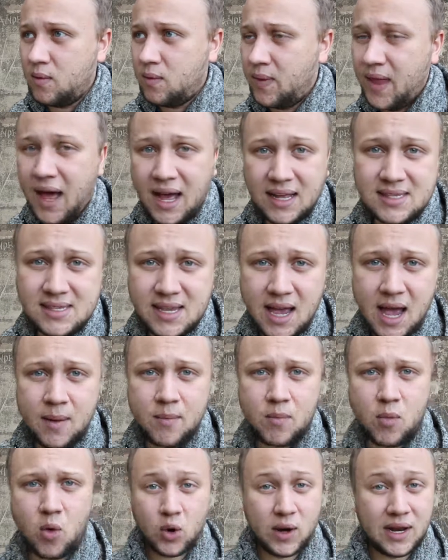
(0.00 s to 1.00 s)

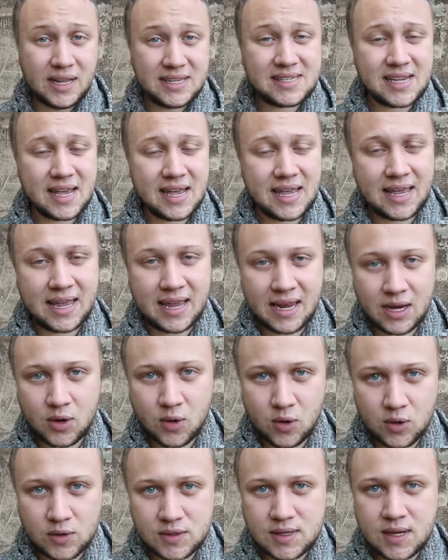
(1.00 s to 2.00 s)
nighttime or let's say
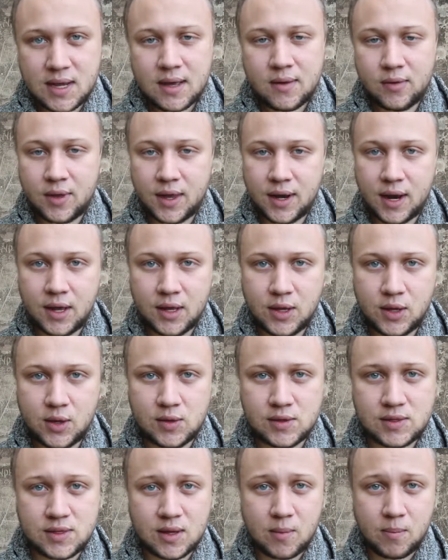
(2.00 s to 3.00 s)
indoors, then I
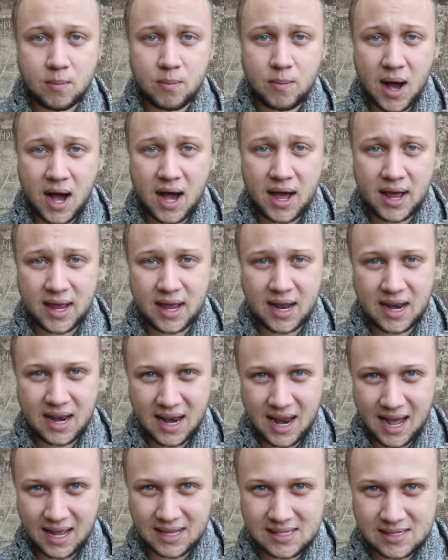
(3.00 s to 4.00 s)
use my
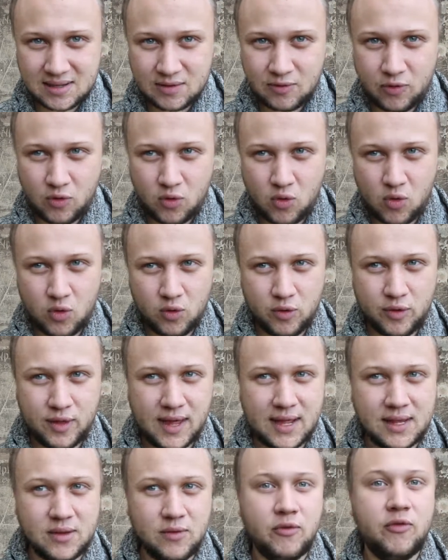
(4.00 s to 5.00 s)
lights for all
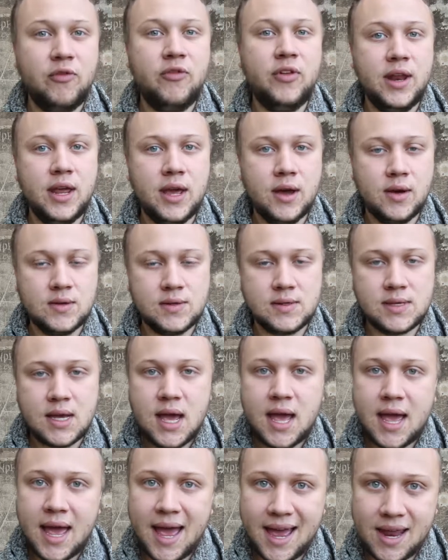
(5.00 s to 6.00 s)
that videos
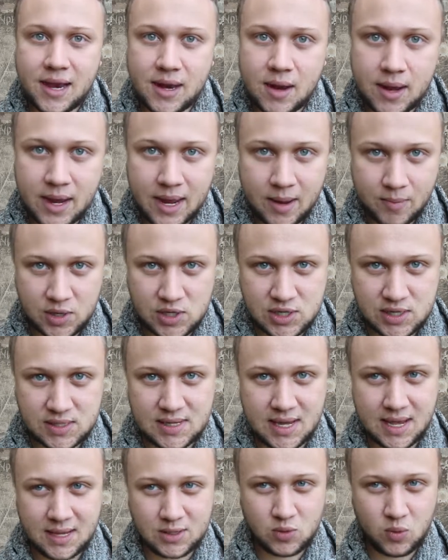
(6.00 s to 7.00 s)
and images
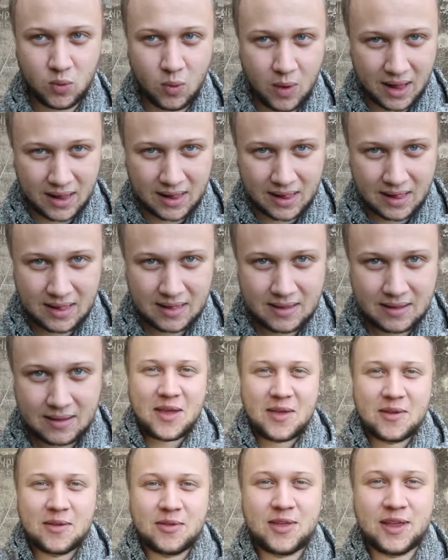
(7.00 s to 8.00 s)
as well.
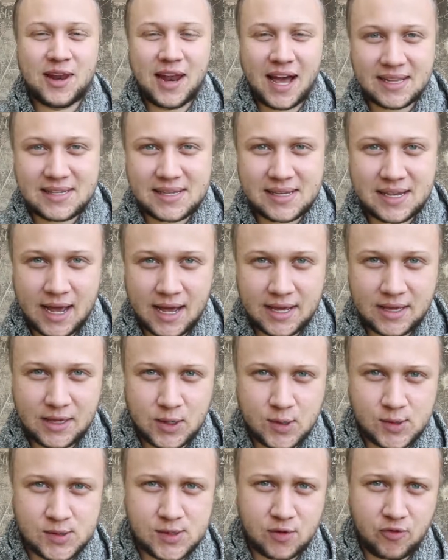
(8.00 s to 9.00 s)
The lighting I
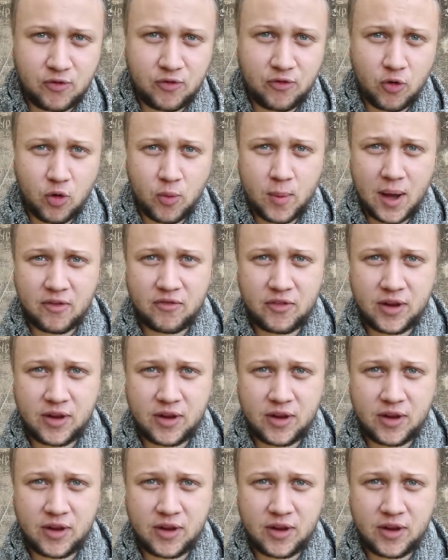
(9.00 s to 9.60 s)
use for my